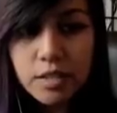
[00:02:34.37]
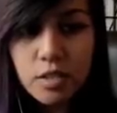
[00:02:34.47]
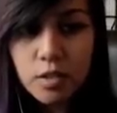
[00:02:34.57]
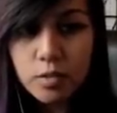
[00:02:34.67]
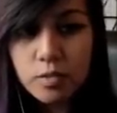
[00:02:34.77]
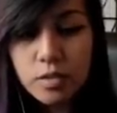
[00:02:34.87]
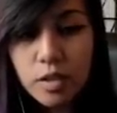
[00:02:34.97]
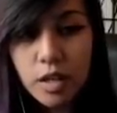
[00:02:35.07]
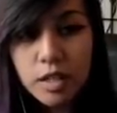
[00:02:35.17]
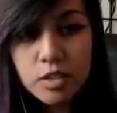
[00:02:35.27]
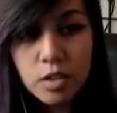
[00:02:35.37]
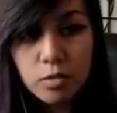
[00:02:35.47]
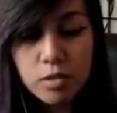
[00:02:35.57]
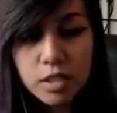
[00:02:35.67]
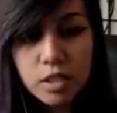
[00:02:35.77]
I
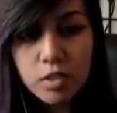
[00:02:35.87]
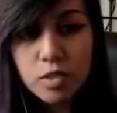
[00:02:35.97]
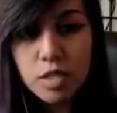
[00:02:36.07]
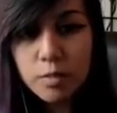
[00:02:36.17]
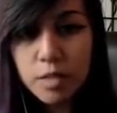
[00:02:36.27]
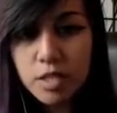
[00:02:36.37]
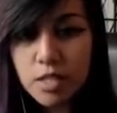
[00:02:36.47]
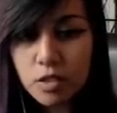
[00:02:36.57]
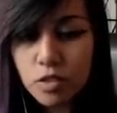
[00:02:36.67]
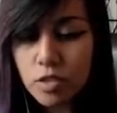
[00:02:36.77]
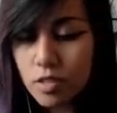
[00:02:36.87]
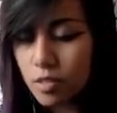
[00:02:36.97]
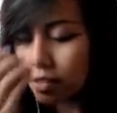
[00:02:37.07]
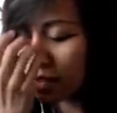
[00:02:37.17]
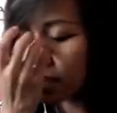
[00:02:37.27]
don't really use it because
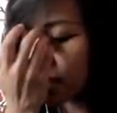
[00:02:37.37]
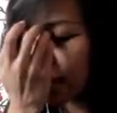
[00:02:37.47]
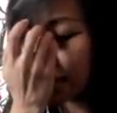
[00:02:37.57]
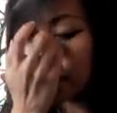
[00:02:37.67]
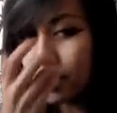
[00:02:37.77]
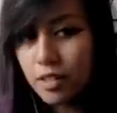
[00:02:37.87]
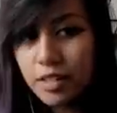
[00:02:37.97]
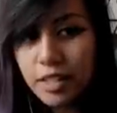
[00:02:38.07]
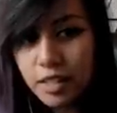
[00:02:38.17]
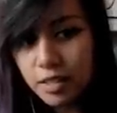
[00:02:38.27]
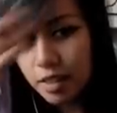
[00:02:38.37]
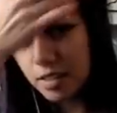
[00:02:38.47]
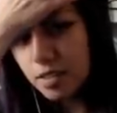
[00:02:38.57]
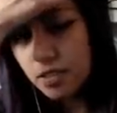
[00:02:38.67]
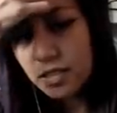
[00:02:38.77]
I don't know, like,
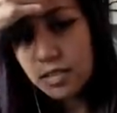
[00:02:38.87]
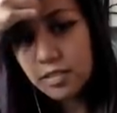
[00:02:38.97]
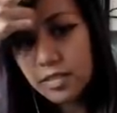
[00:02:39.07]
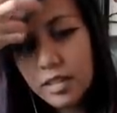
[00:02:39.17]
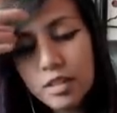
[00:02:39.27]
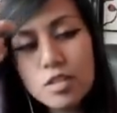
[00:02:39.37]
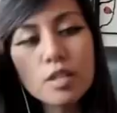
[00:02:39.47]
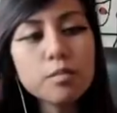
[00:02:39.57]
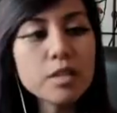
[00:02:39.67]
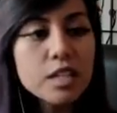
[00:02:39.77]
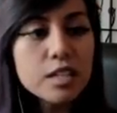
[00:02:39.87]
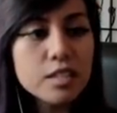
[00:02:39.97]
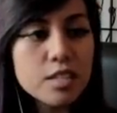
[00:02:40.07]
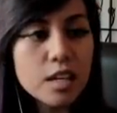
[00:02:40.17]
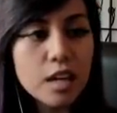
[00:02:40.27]
that's, to me,
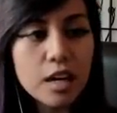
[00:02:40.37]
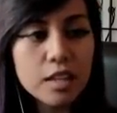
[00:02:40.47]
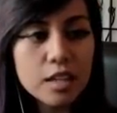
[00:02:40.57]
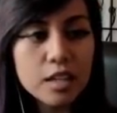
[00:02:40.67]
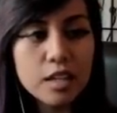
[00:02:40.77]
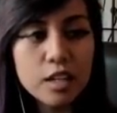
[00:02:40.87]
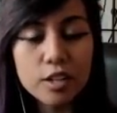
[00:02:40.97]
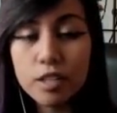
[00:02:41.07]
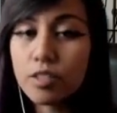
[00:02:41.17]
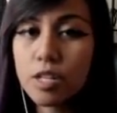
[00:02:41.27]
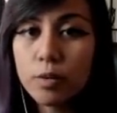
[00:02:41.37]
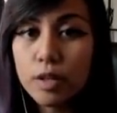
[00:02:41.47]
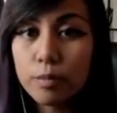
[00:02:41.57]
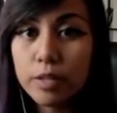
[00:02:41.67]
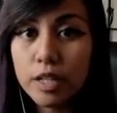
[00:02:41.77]
it's like, I think heroes, I
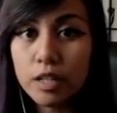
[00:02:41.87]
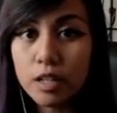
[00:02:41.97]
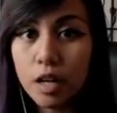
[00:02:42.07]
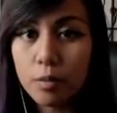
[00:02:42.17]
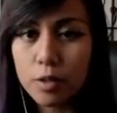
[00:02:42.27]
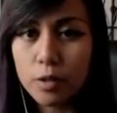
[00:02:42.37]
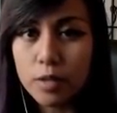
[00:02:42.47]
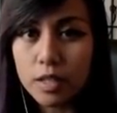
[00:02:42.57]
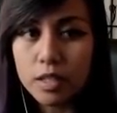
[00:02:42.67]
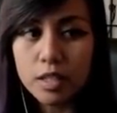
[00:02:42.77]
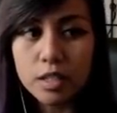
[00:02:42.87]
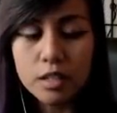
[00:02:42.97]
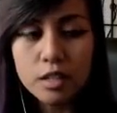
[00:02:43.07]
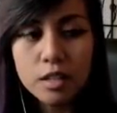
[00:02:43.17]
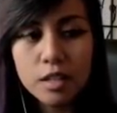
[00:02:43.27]
want to play it a lot more quickly,
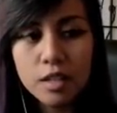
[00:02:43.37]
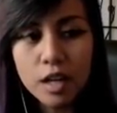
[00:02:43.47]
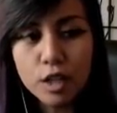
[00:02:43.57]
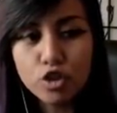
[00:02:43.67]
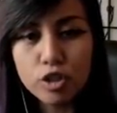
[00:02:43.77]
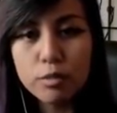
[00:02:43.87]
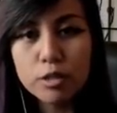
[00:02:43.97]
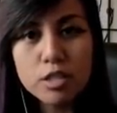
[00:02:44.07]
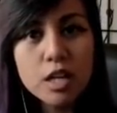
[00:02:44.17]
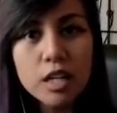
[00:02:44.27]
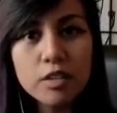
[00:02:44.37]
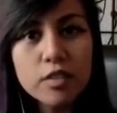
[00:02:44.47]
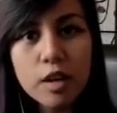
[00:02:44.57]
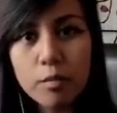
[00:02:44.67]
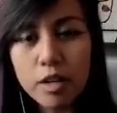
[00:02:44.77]
and Dreamer is kind
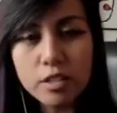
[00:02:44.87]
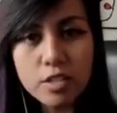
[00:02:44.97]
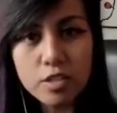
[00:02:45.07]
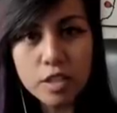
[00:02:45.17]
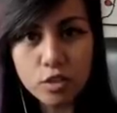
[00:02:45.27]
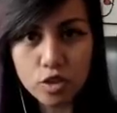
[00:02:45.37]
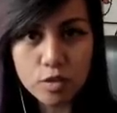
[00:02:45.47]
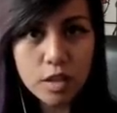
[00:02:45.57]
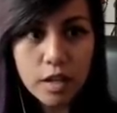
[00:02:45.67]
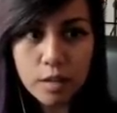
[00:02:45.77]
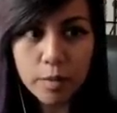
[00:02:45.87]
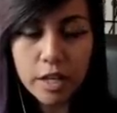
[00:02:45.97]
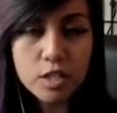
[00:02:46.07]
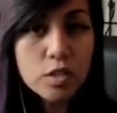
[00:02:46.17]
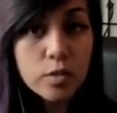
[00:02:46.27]
of that monster that just kind of
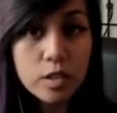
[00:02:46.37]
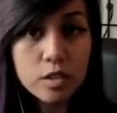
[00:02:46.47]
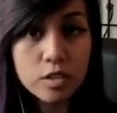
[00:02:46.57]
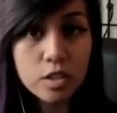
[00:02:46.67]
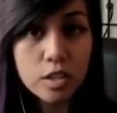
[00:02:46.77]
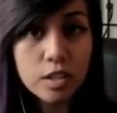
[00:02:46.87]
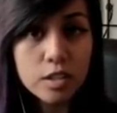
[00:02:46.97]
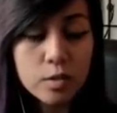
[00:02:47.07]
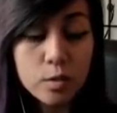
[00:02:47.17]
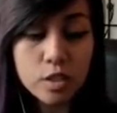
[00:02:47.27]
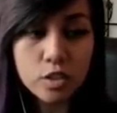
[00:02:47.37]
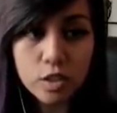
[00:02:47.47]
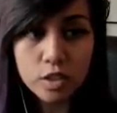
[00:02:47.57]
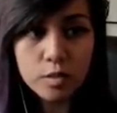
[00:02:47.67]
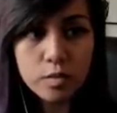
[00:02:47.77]
buys you another turn, which
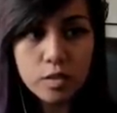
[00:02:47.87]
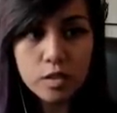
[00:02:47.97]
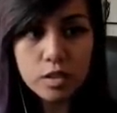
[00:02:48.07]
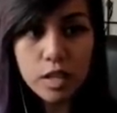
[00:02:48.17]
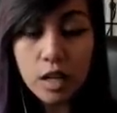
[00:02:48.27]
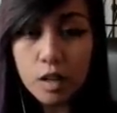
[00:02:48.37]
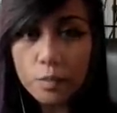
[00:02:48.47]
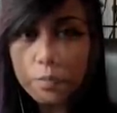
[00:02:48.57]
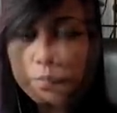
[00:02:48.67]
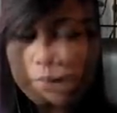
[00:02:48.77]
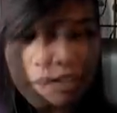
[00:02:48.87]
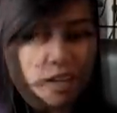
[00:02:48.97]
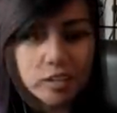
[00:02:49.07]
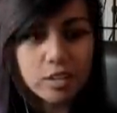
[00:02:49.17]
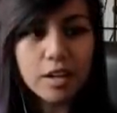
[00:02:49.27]
could help, but
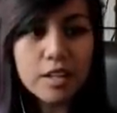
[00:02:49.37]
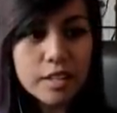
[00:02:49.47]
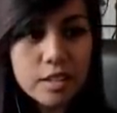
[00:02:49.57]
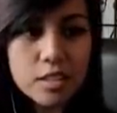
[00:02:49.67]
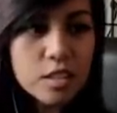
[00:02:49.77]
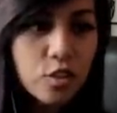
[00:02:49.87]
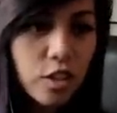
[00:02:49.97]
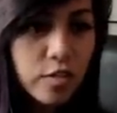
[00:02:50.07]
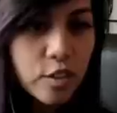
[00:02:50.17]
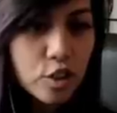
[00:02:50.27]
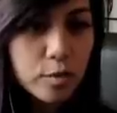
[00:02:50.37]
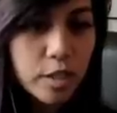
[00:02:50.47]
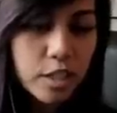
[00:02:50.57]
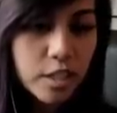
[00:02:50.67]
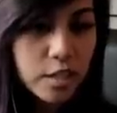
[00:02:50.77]
I don't know, I like the D-draw version
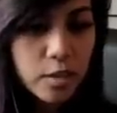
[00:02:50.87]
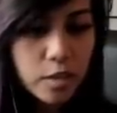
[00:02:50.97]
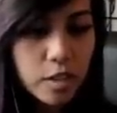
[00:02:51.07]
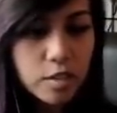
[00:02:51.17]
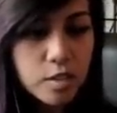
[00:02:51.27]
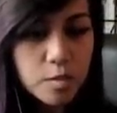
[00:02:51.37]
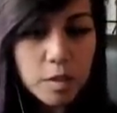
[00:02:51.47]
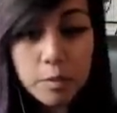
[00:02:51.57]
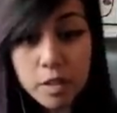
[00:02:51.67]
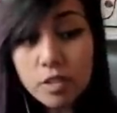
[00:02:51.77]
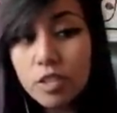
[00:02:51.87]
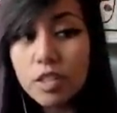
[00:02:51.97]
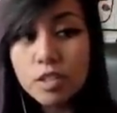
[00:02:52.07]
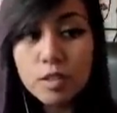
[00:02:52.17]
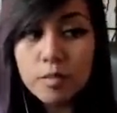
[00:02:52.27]
better, who knows, maybe I'll
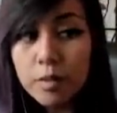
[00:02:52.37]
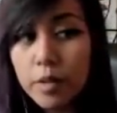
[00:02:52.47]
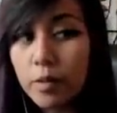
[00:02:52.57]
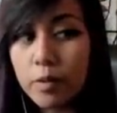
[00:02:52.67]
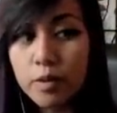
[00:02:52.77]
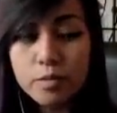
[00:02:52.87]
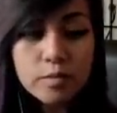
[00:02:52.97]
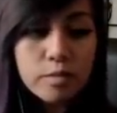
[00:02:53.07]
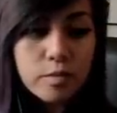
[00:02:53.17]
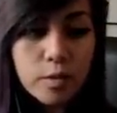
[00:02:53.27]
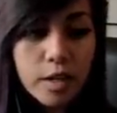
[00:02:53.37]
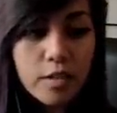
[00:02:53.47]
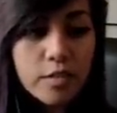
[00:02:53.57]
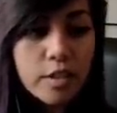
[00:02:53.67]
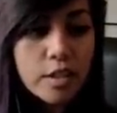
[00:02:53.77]
change it, maybe I won't,
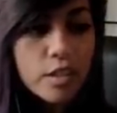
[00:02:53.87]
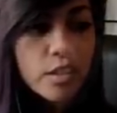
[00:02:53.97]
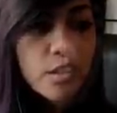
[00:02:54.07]
whatever.